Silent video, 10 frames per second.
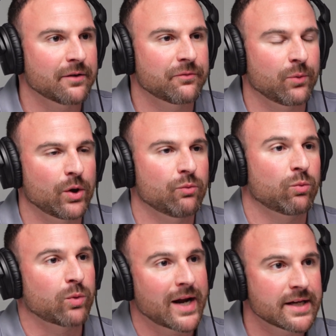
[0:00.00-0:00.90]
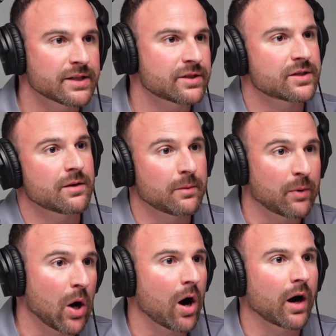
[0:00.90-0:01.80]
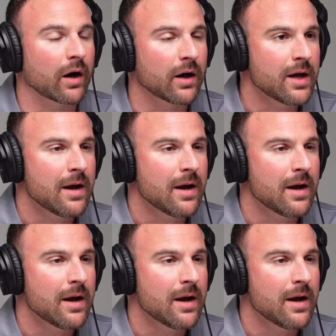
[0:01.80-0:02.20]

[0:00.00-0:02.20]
of would raise the bar